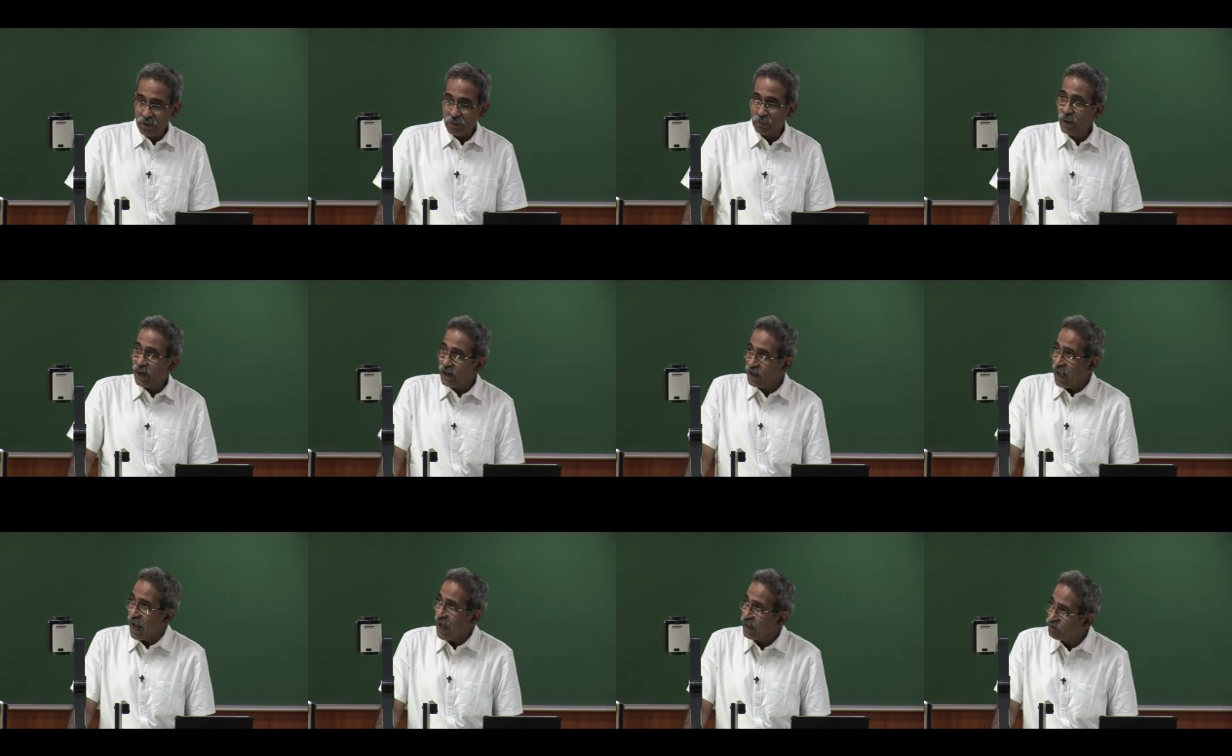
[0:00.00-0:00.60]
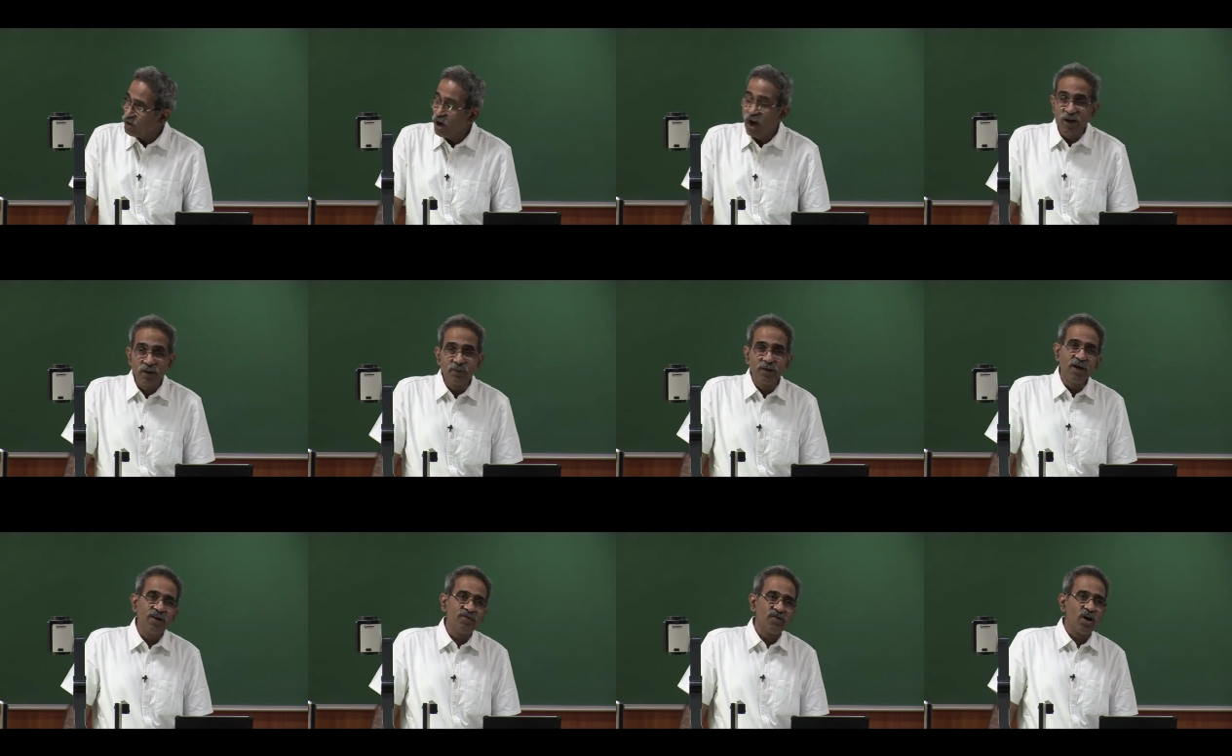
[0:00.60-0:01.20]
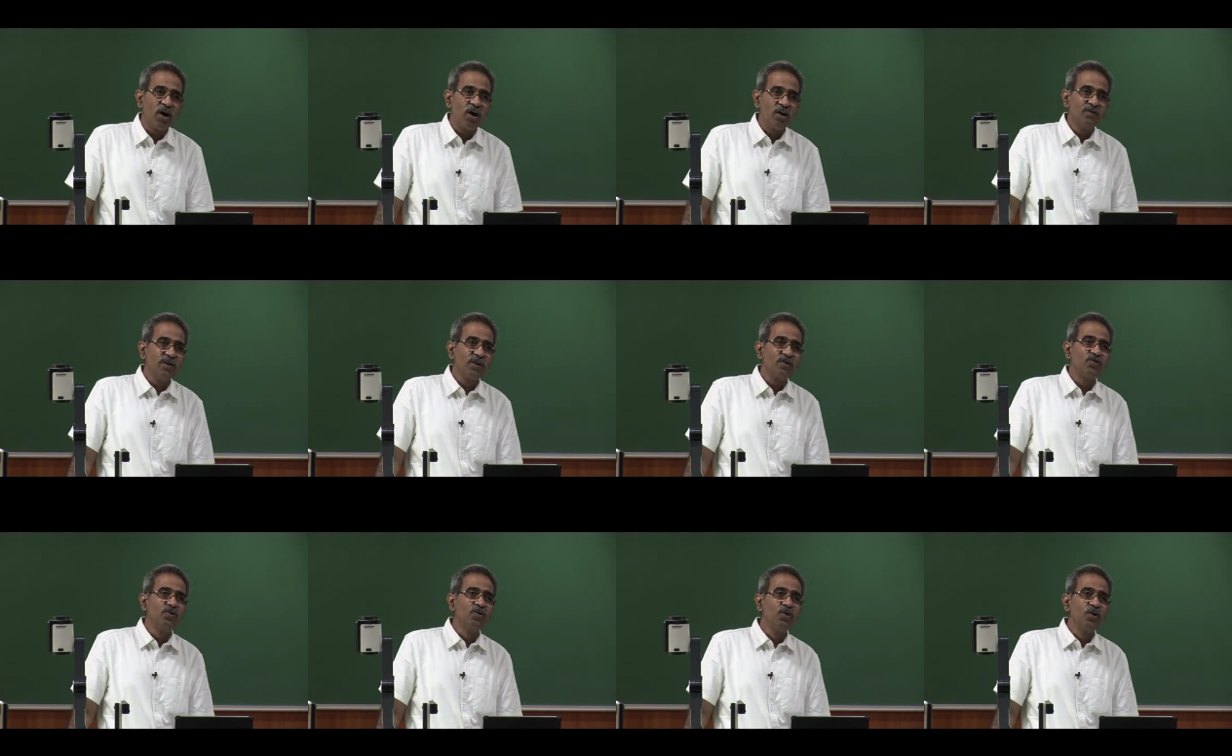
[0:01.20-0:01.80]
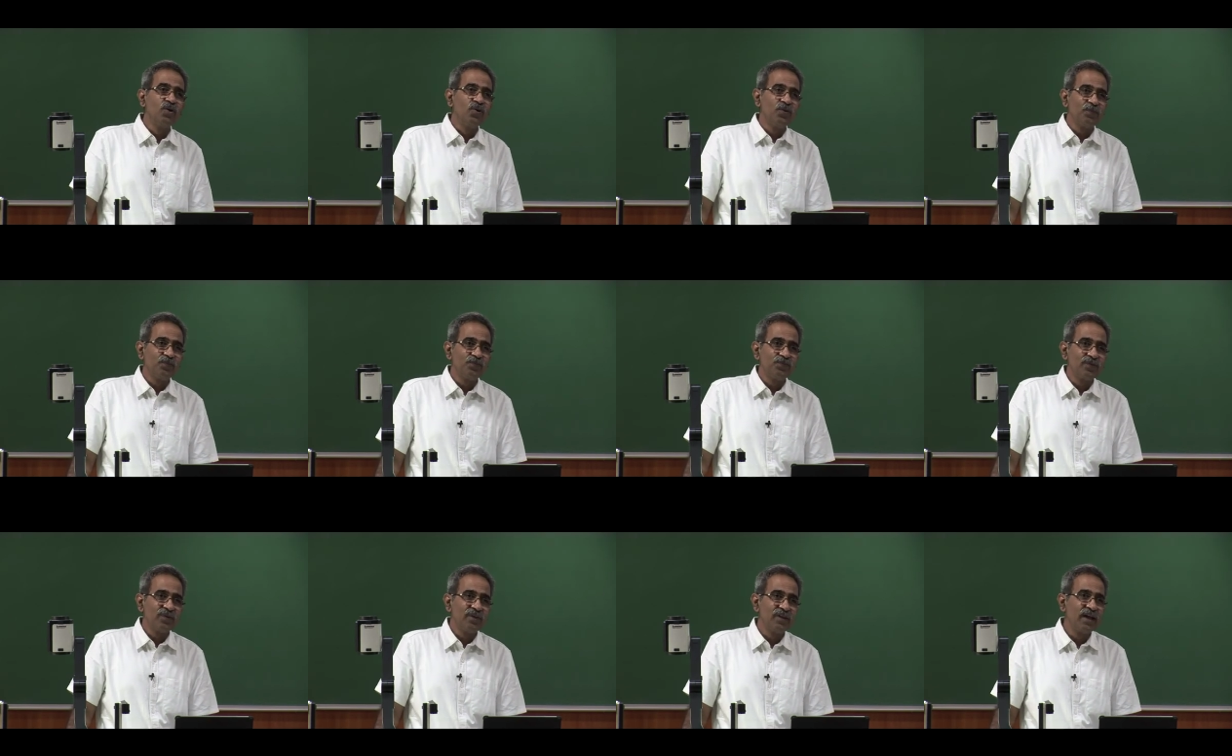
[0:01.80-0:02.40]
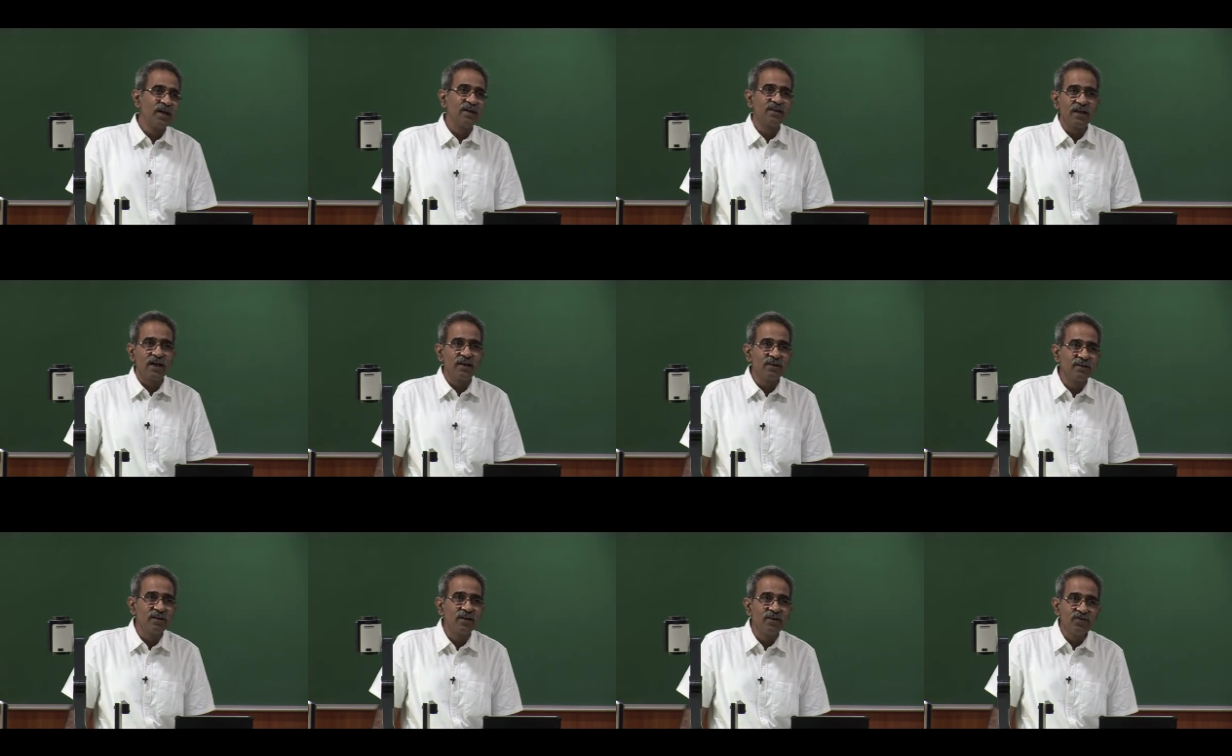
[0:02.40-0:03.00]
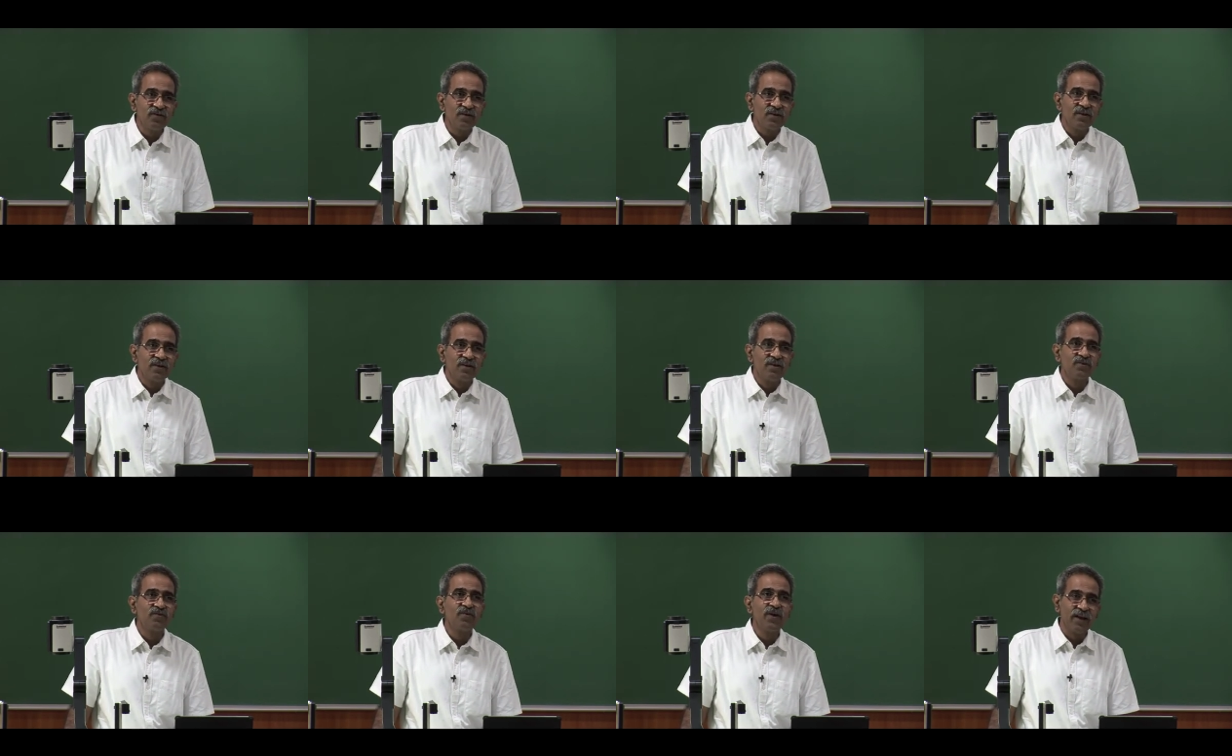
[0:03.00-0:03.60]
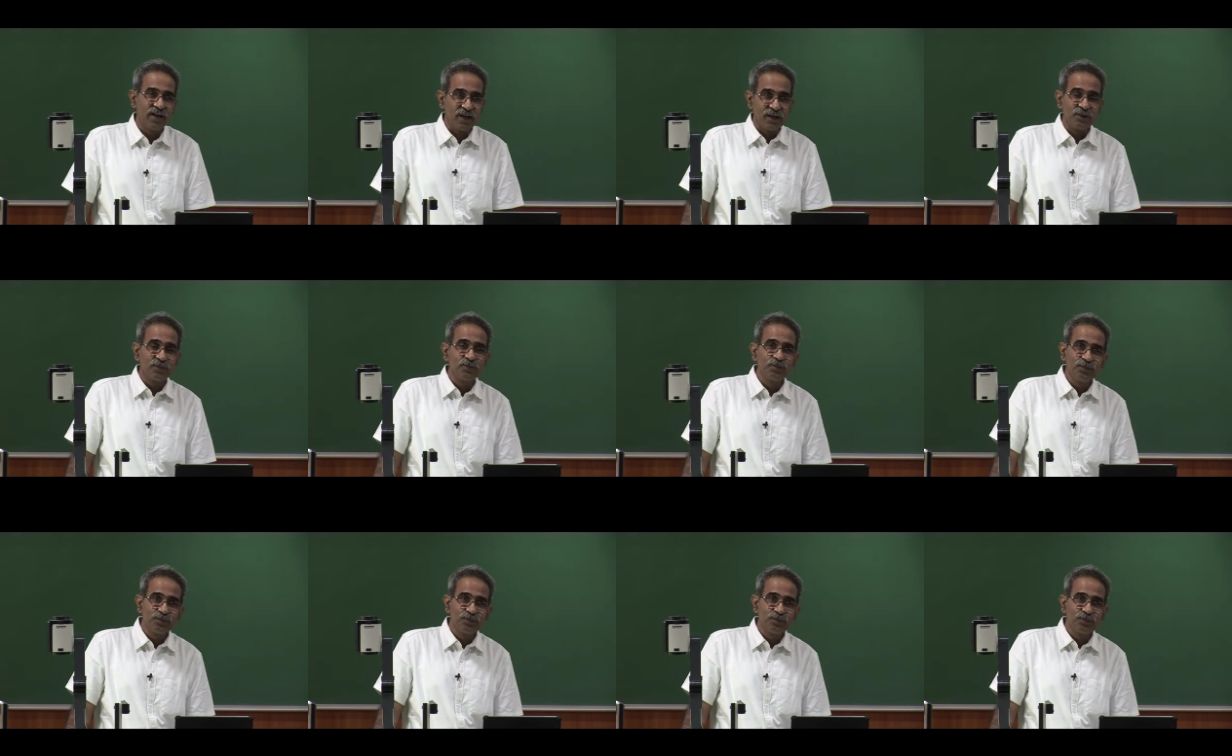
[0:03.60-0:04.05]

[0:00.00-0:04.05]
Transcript: But astronomers always knew that earth is spherical.